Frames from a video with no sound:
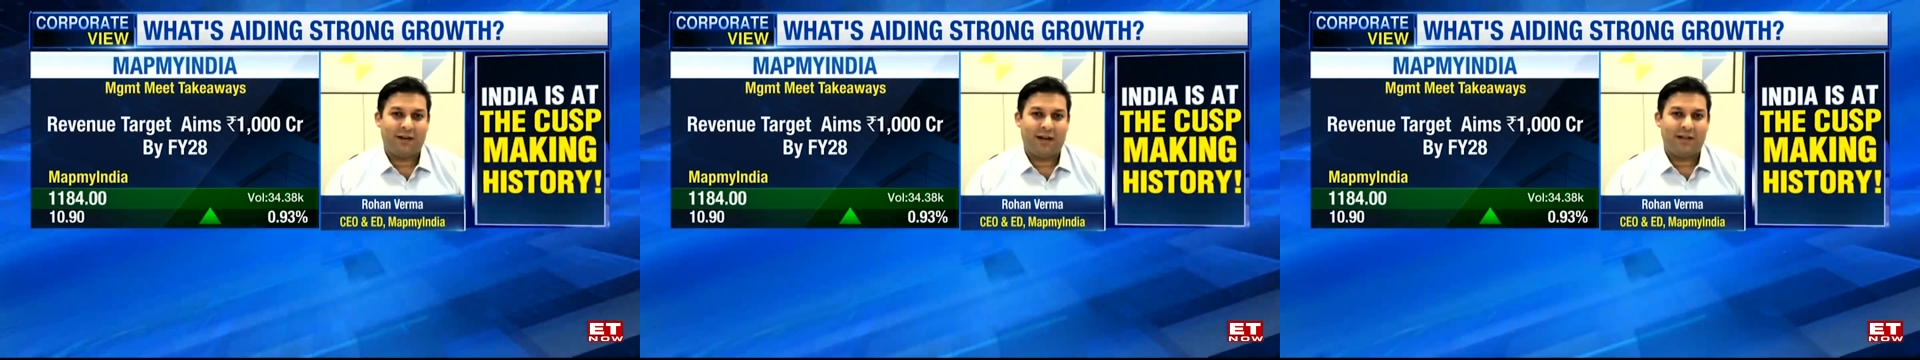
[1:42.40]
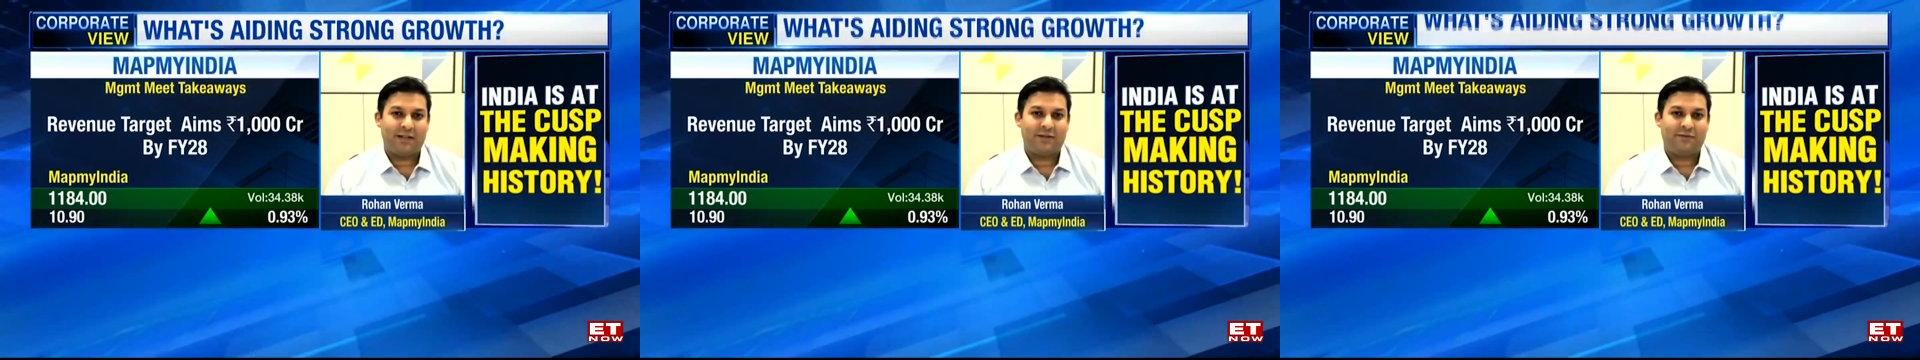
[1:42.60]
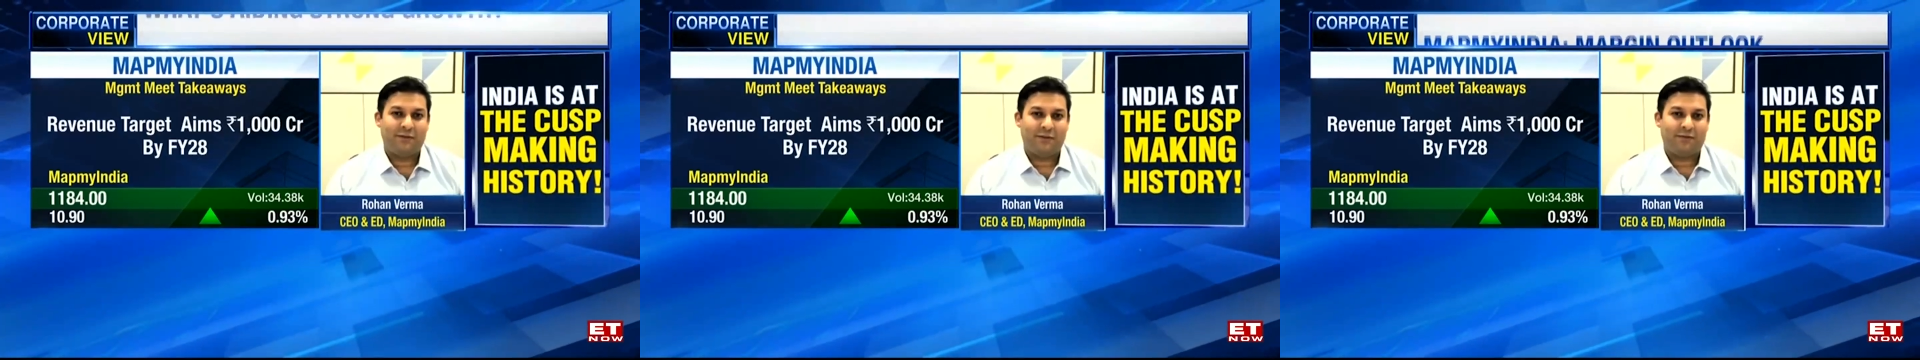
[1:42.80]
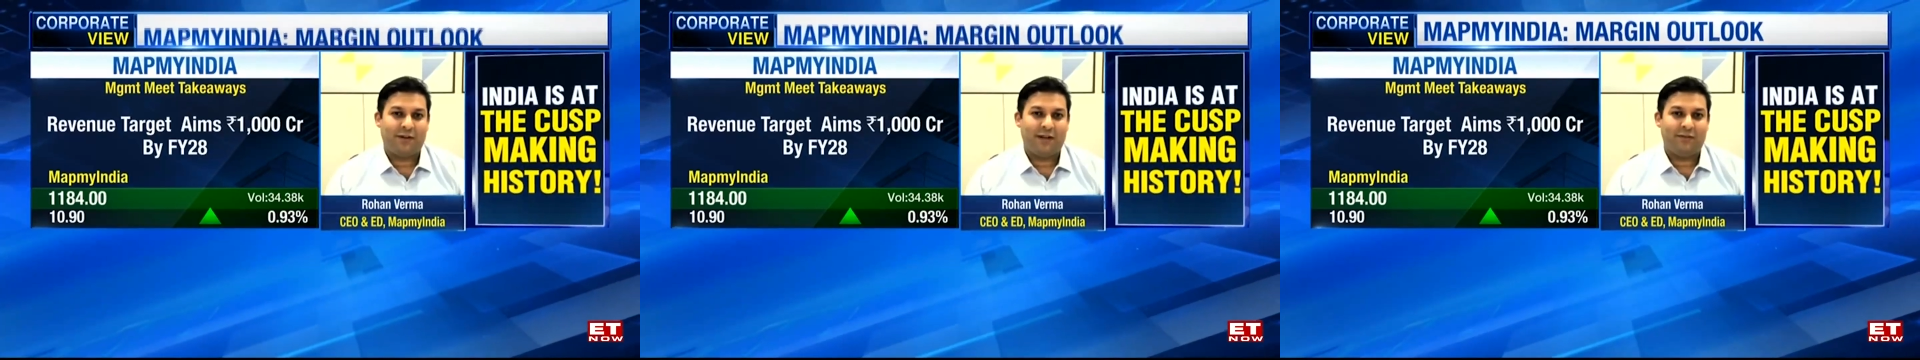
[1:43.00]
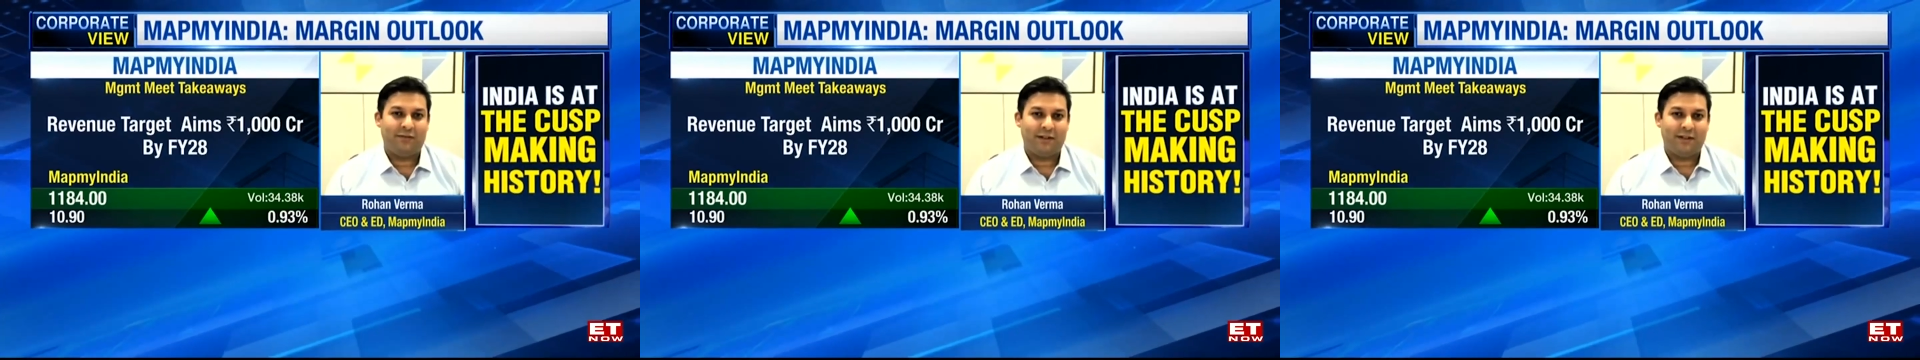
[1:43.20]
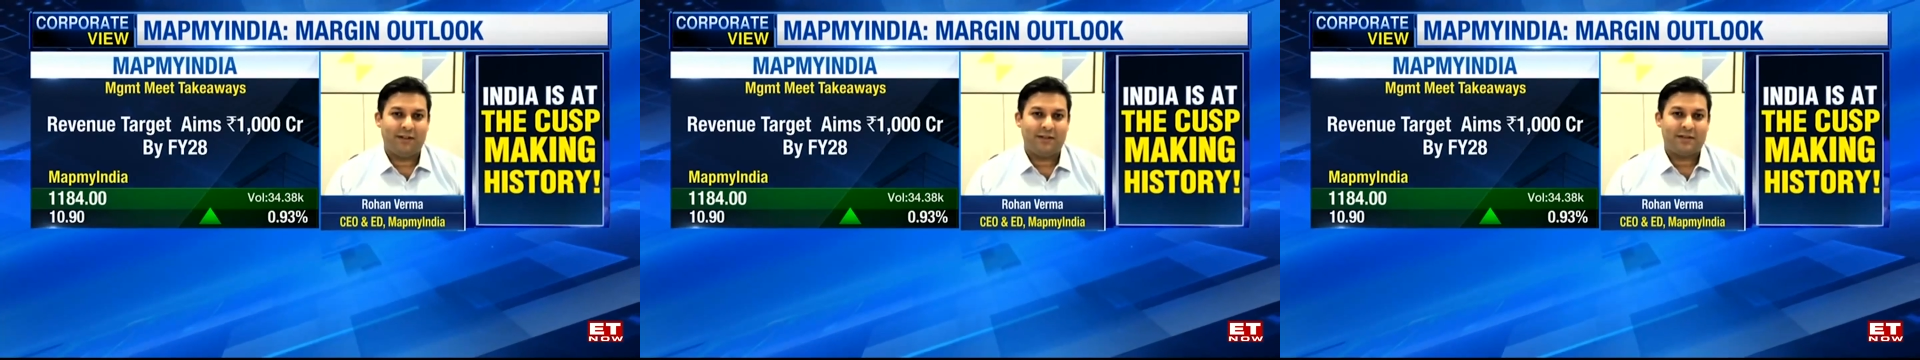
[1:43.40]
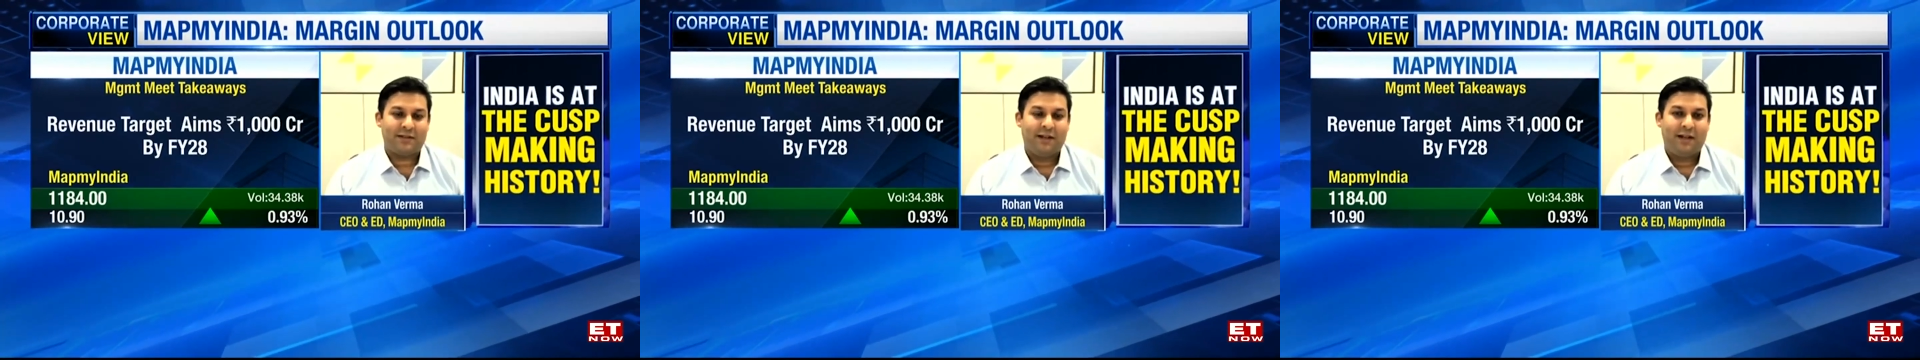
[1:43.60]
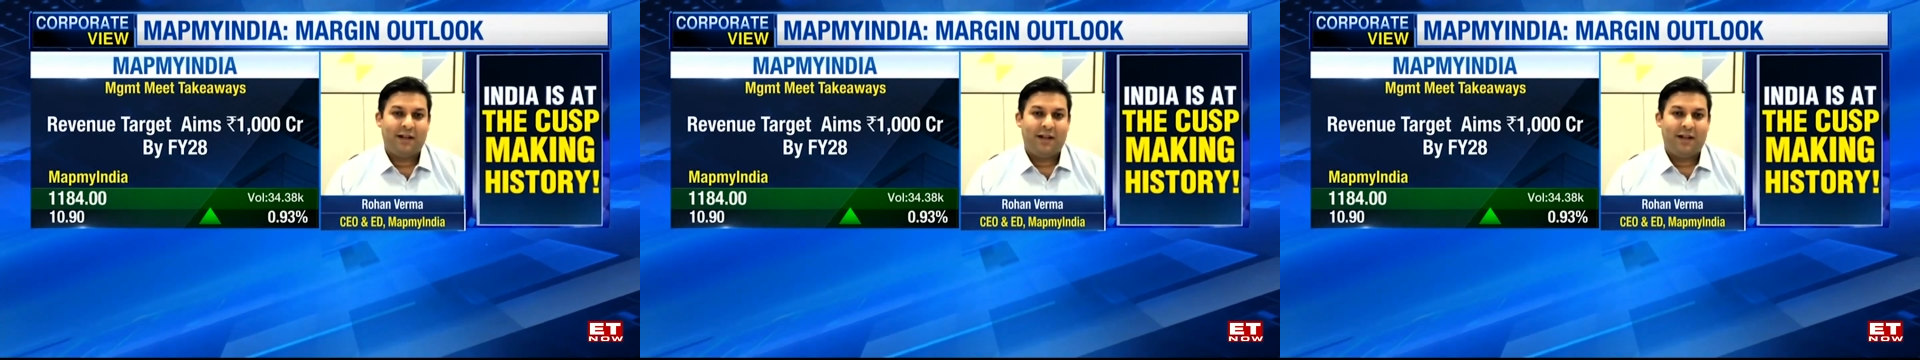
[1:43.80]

last four or five years.